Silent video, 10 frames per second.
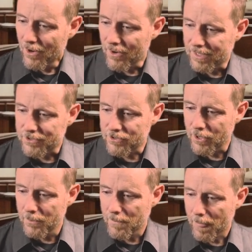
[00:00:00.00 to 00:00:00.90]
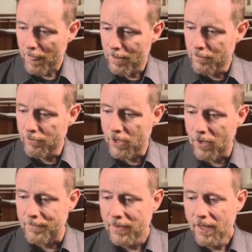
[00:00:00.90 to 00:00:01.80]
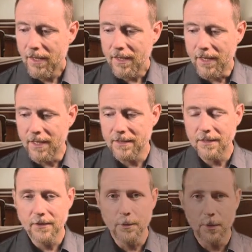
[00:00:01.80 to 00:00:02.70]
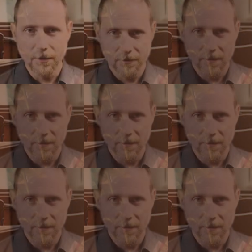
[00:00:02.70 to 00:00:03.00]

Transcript: All right, so moving on. In the Book of